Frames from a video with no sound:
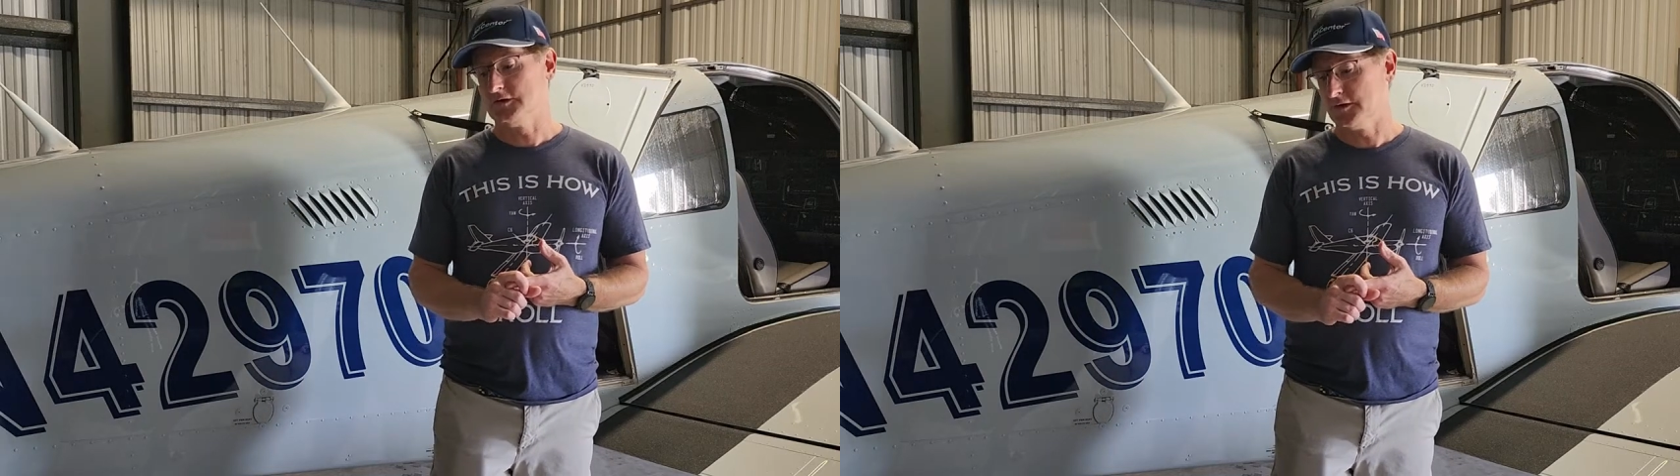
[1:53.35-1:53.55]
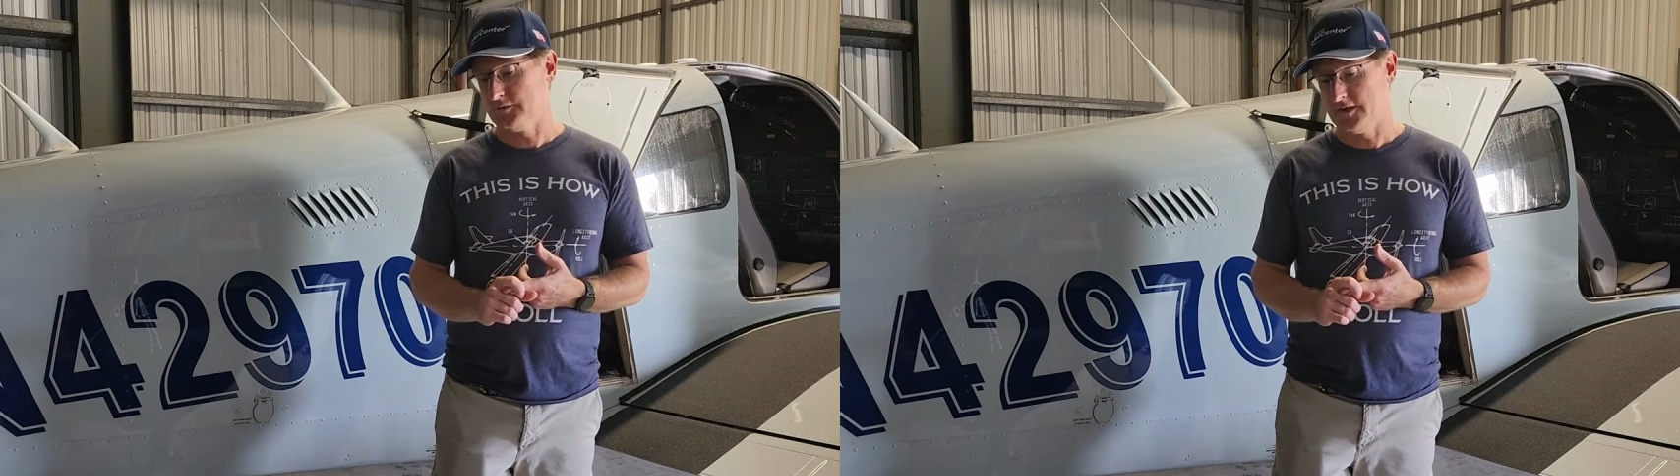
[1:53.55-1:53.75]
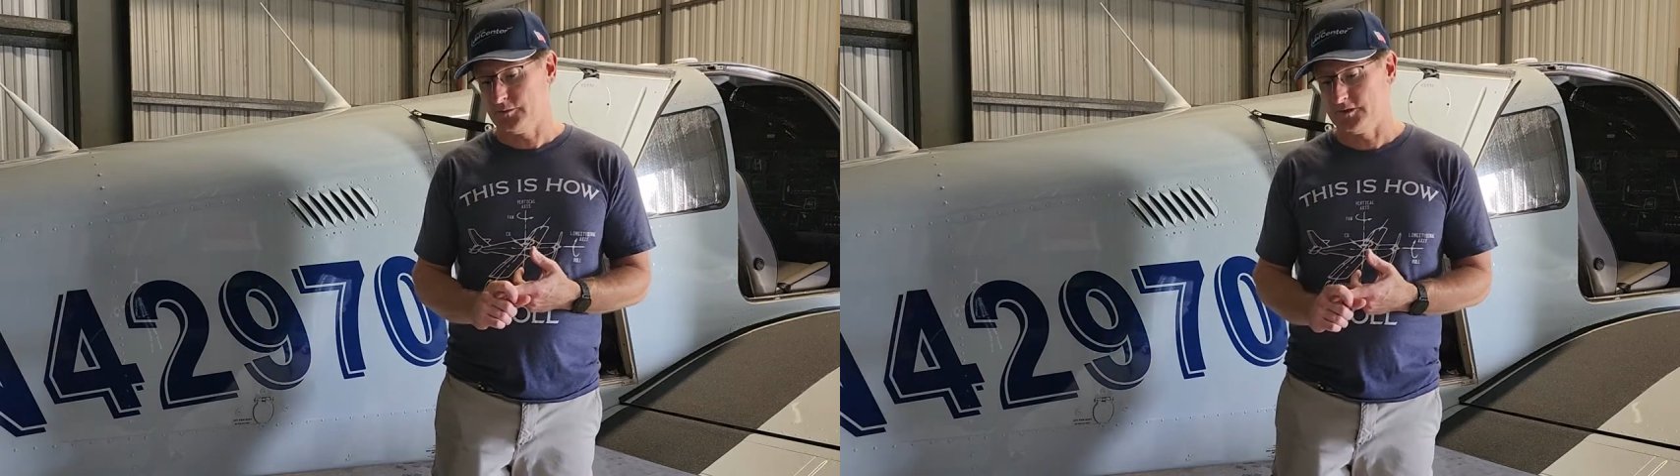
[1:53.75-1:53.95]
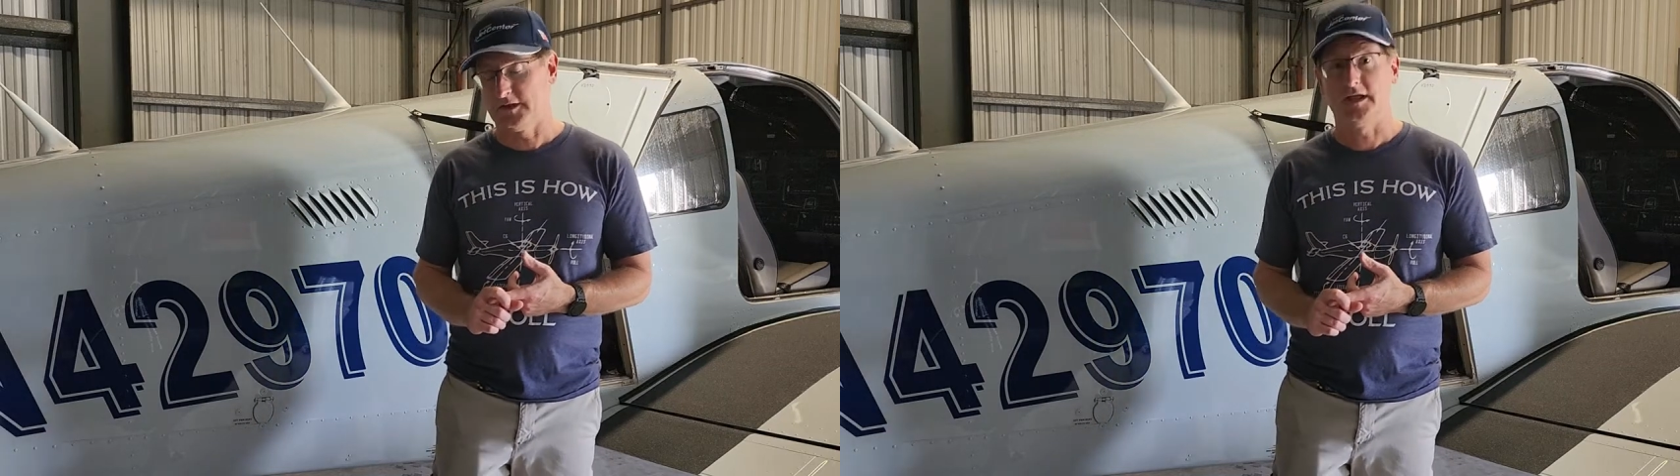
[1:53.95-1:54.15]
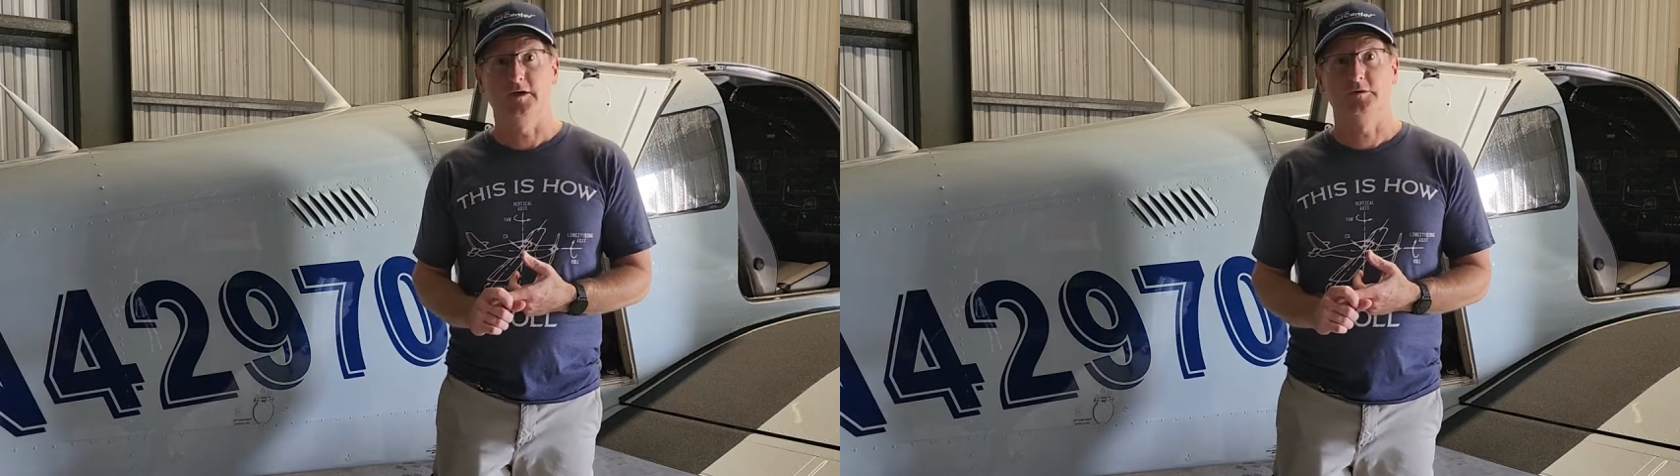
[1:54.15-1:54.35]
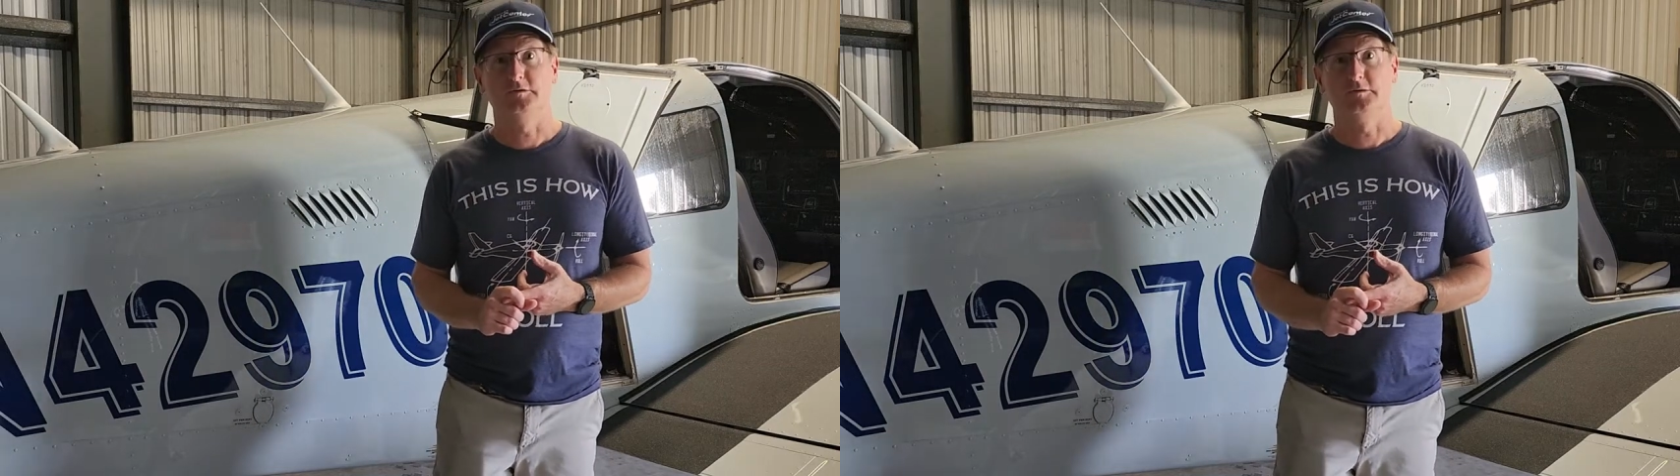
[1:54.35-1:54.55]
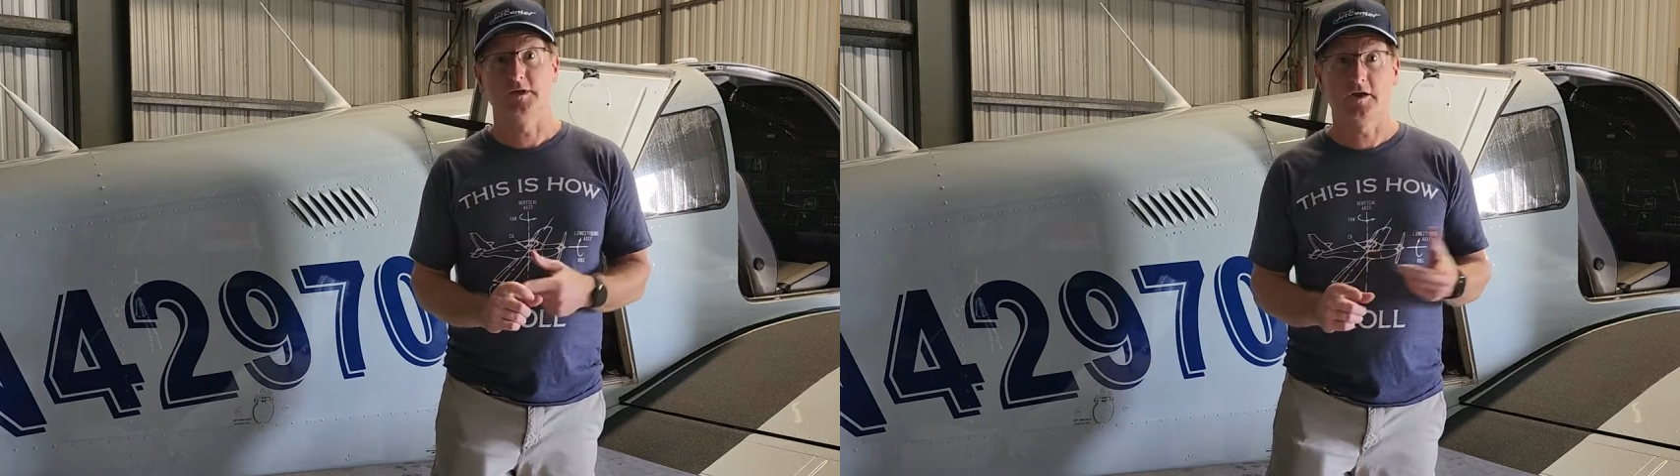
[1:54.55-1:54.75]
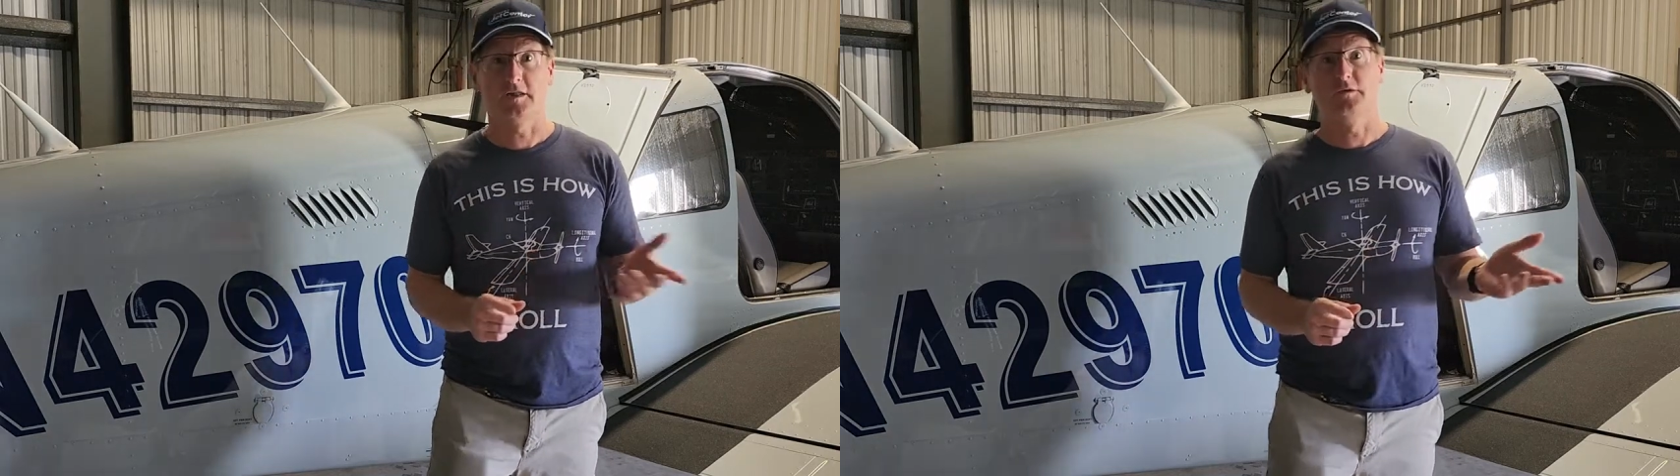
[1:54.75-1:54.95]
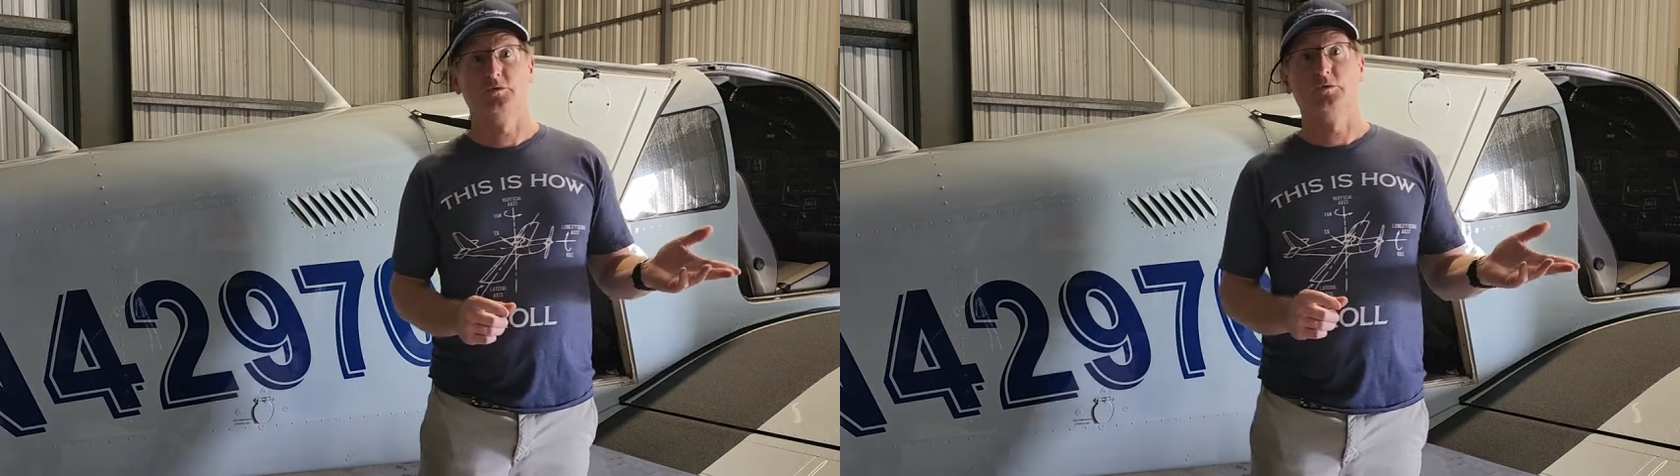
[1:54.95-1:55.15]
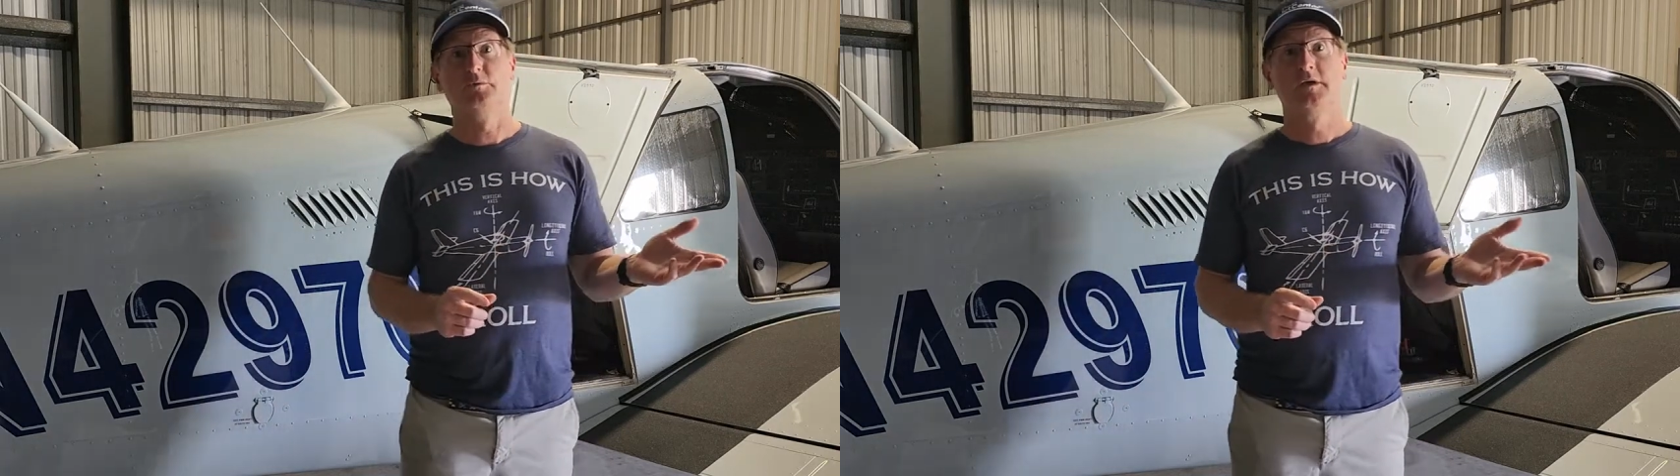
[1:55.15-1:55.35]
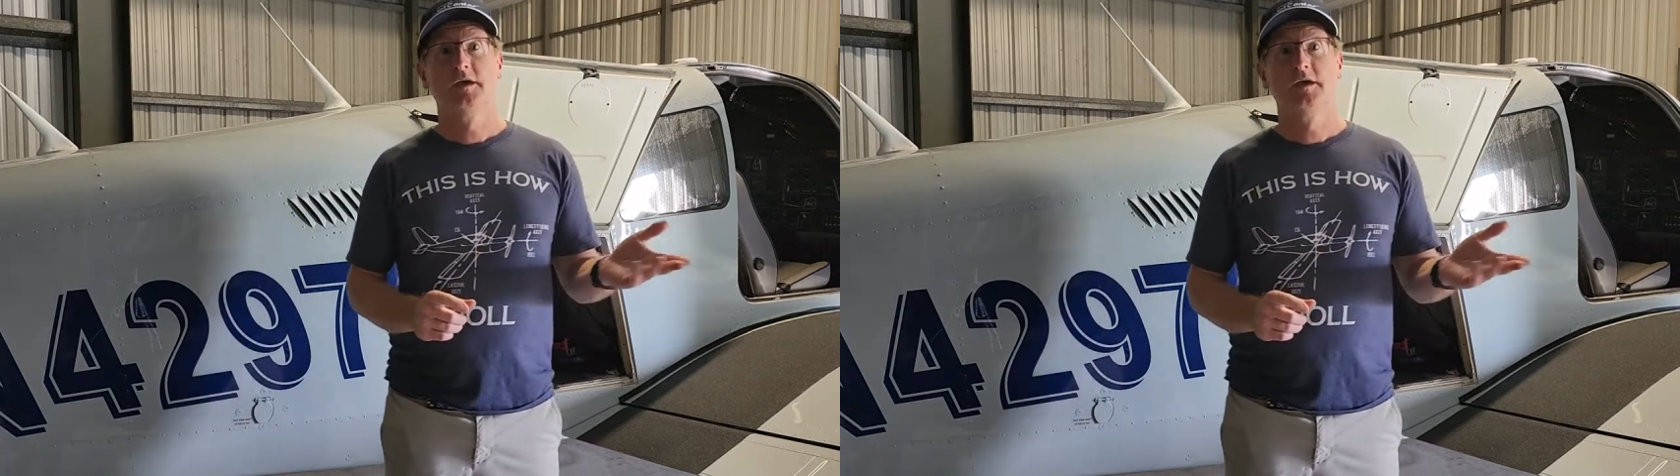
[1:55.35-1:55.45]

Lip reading: load that will allow you to carry that fuel,